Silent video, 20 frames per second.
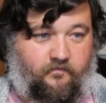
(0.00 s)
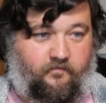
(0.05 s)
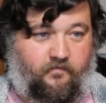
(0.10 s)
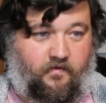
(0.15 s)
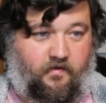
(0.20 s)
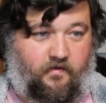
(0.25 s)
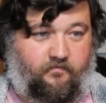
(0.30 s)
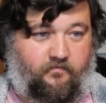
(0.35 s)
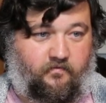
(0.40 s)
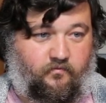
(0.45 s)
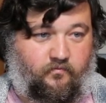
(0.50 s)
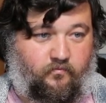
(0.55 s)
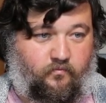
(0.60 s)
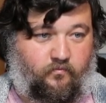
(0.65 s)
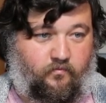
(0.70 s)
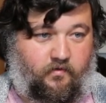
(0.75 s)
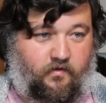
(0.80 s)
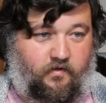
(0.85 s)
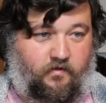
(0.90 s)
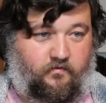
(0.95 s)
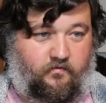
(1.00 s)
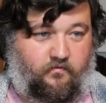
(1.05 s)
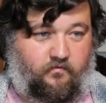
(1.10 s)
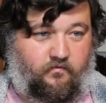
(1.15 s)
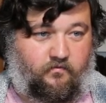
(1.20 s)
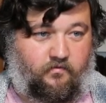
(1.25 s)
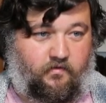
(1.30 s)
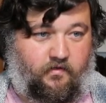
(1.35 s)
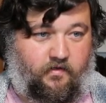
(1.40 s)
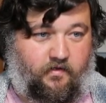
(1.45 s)
5 is way
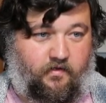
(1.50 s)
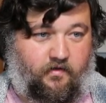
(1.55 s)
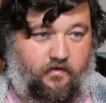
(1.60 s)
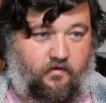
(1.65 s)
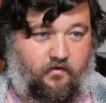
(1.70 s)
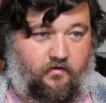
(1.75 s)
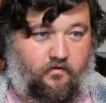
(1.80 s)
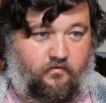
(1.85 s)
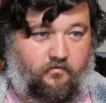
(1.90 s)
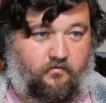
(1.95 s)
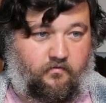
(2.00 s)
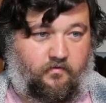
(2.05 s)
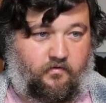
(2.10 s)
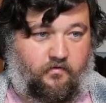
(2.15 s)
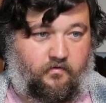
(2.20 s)
too loud.